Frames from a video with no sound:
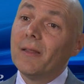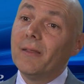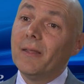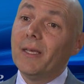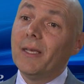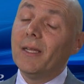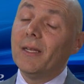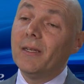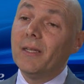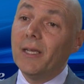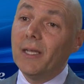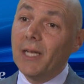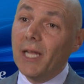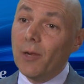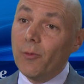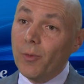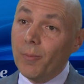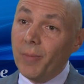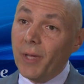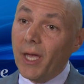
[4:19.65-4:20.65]
the
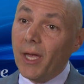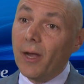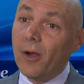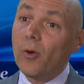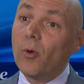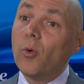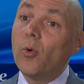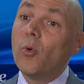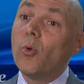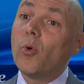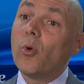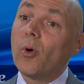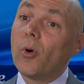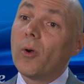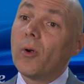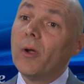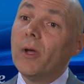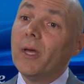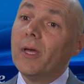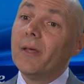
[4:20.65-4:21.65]
DNA repair
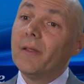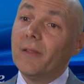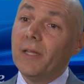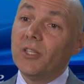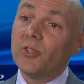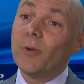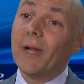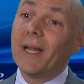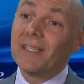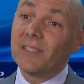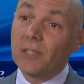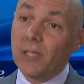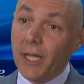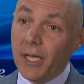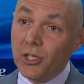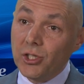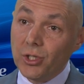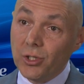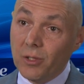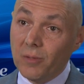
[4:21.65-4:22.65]
or the
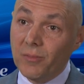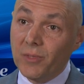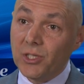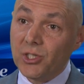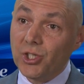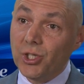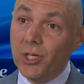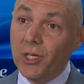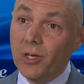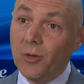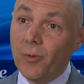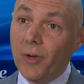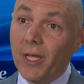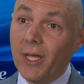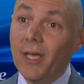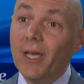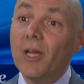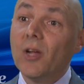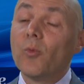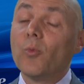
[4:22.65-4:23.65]
translational
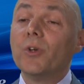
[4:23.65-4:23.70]
machinery,